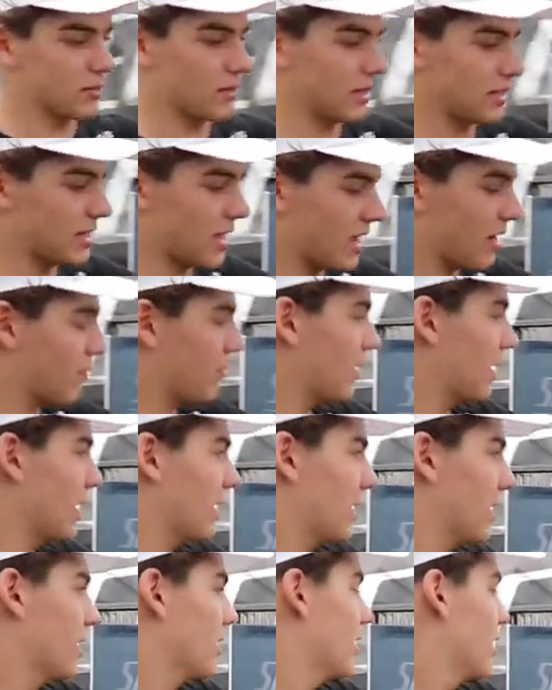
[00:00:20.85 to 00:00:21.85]
my data
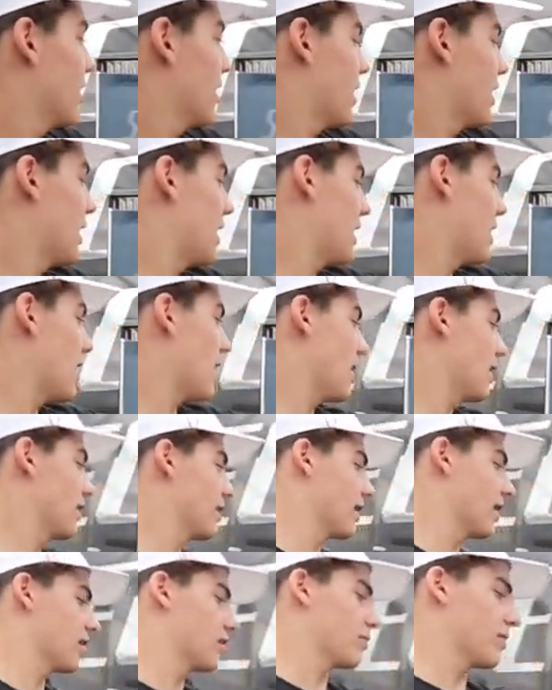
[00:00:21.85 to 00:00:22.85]
bike and
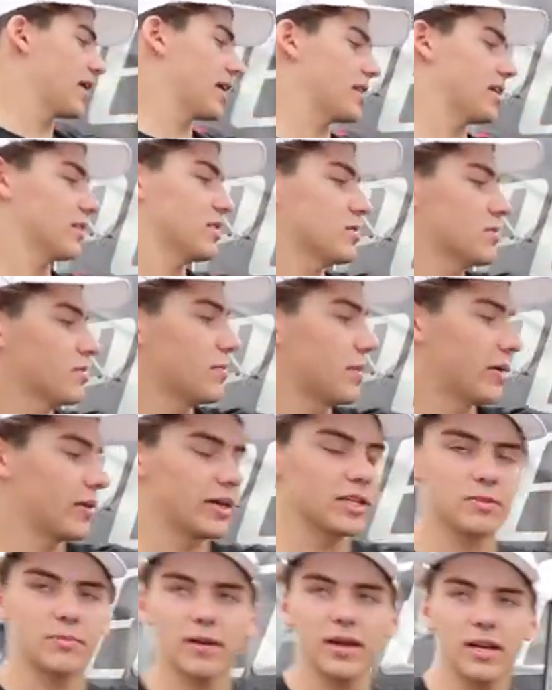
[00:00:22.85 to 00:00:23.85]
the other bike that's my
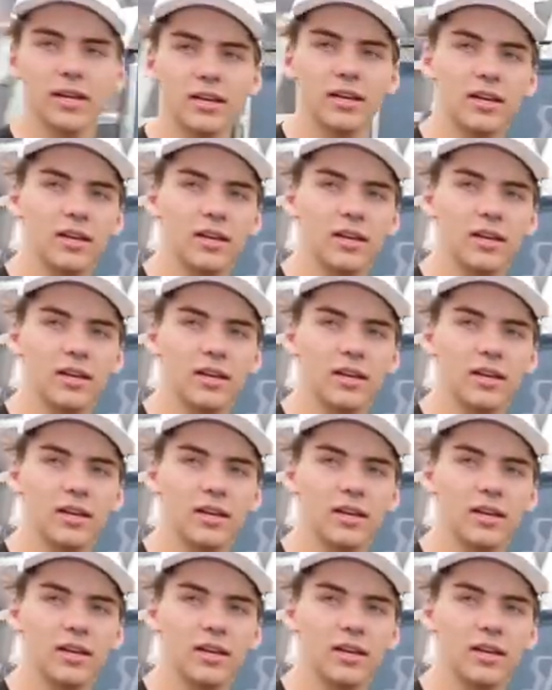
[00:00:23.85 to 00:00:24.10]
race bike.